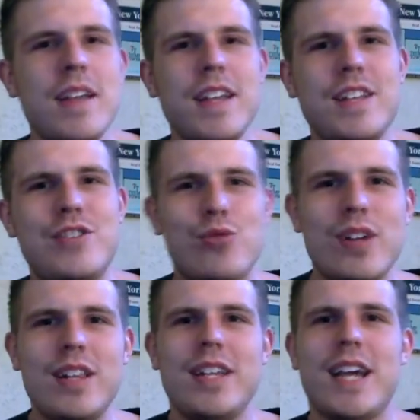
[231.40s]
It's
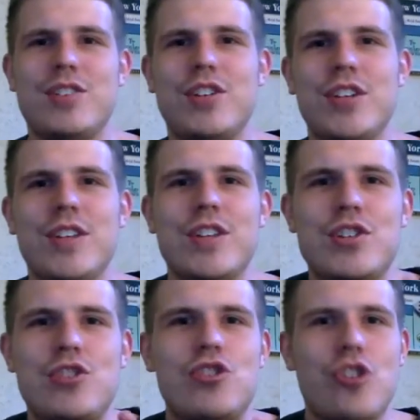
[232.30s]
really actually
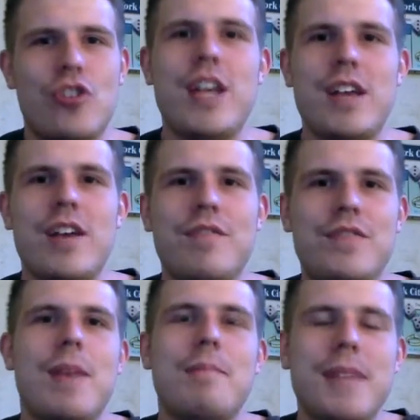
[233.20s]
the journey of
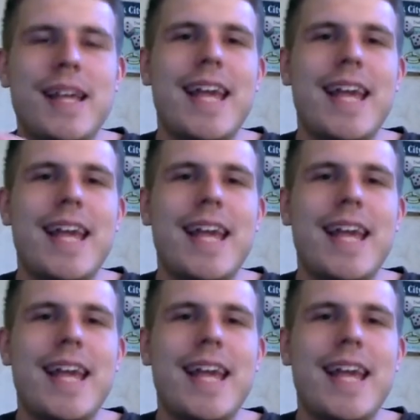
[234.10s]
them